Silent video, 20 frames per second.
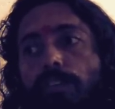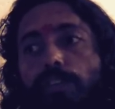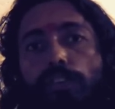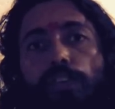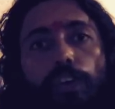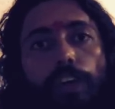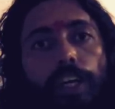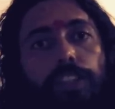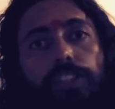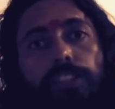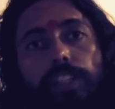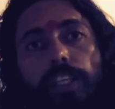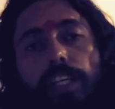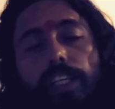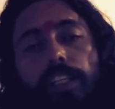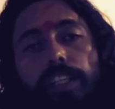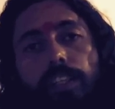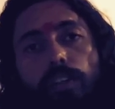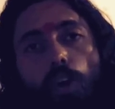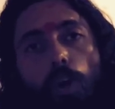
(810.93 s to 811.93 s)
faced
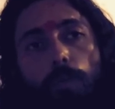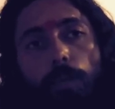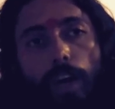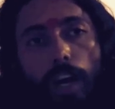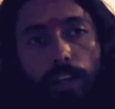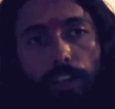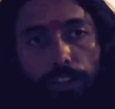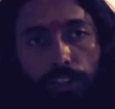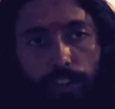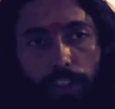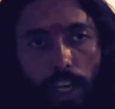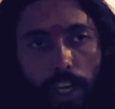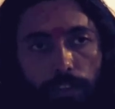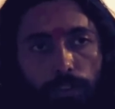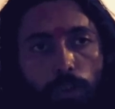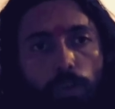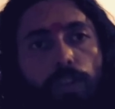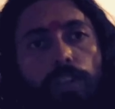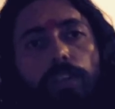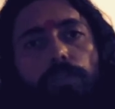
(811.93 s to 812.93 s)
any copyright
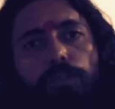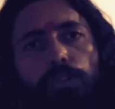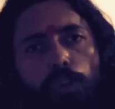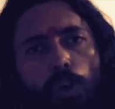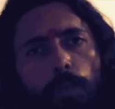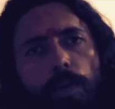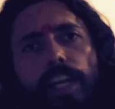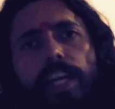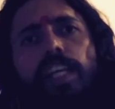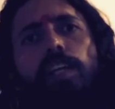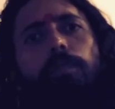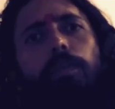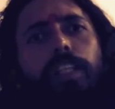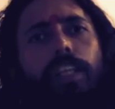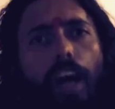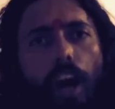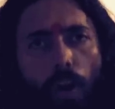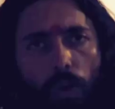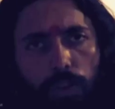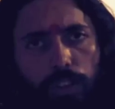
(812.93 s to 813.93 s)
strike from any
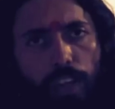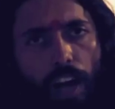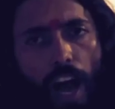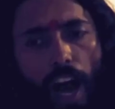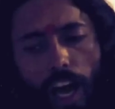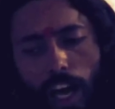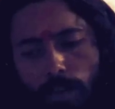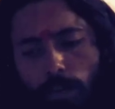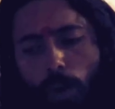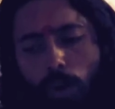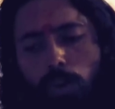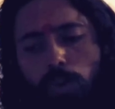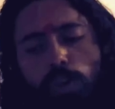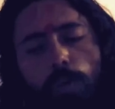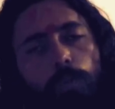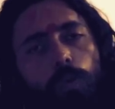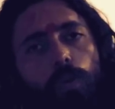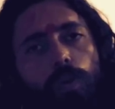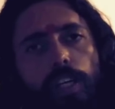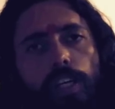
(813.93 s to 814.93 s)
media house. I have
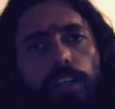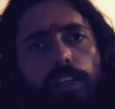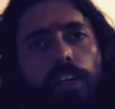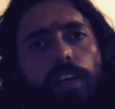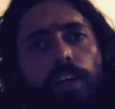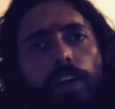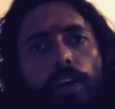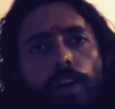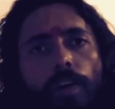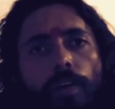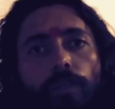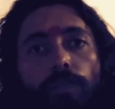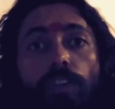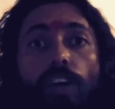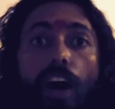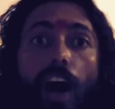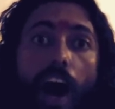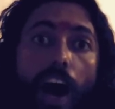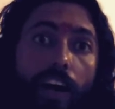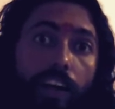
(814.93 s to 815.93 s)
also uploaded
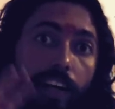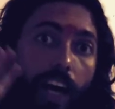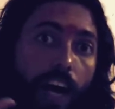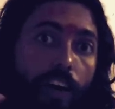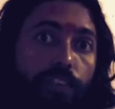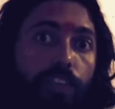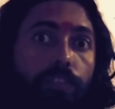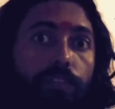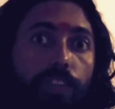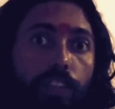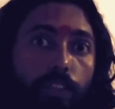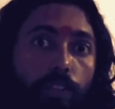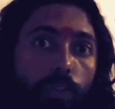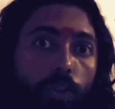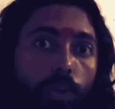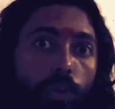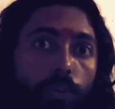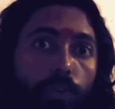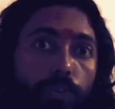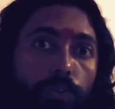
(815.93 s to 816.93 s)
the archived
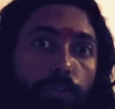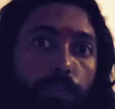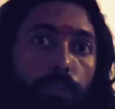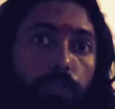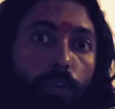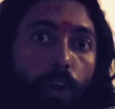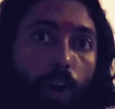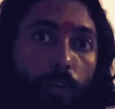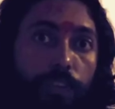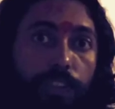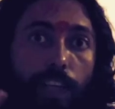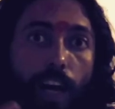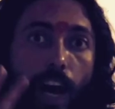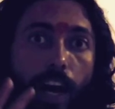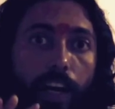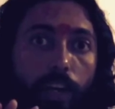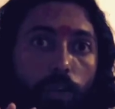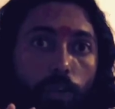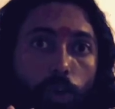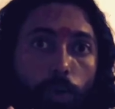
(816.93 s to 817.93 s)
video of
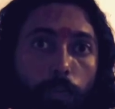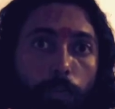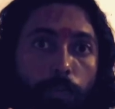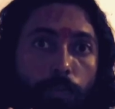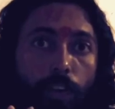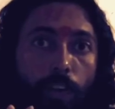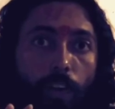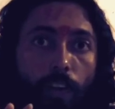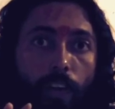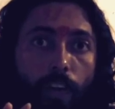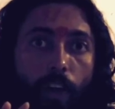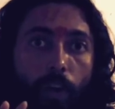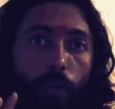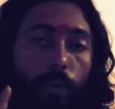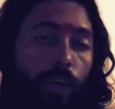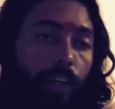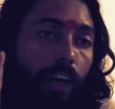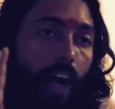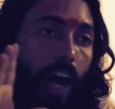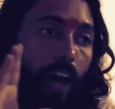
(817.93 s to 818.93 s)
Sahara Group
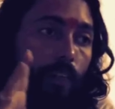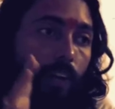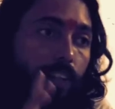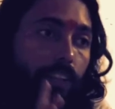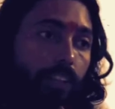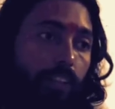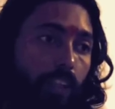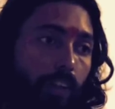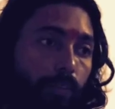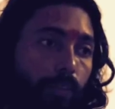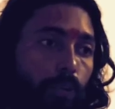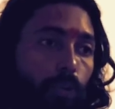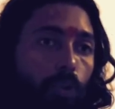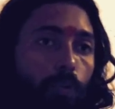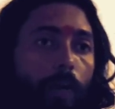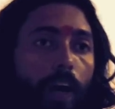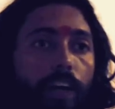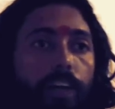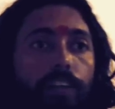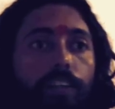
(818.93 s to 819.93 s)
when I was
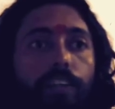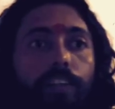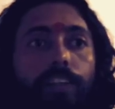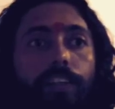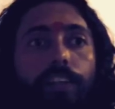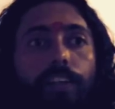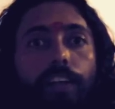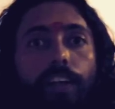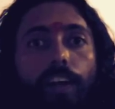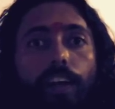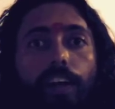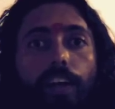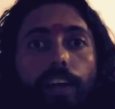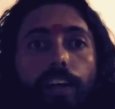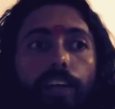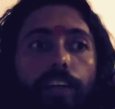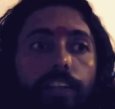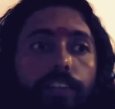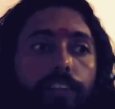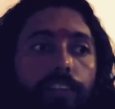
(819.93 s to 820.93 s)
interviewed by
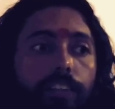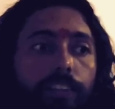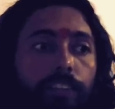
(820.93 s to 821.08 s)
a